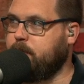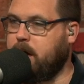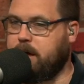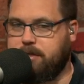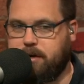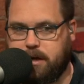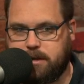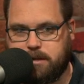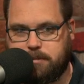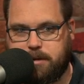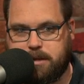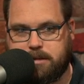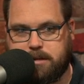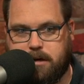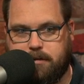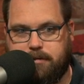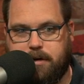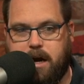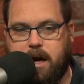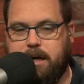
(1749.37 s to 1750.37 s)
I thought to
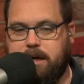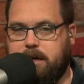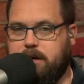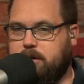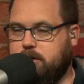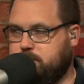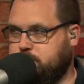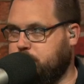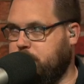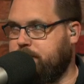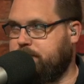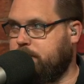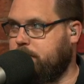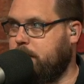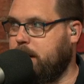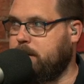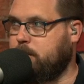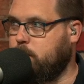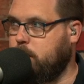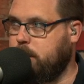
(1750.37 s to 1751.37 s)
myself, I need to go trade for
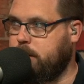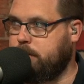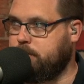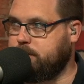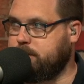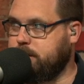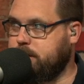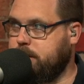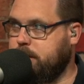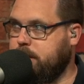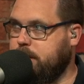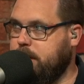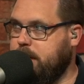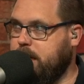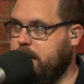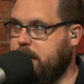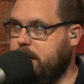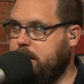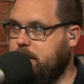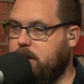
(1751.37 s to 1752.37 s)
Mike Williams
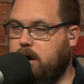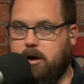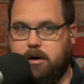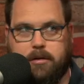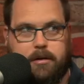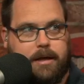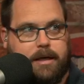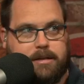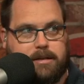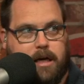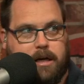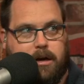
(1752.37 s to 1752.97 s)
in our leagues.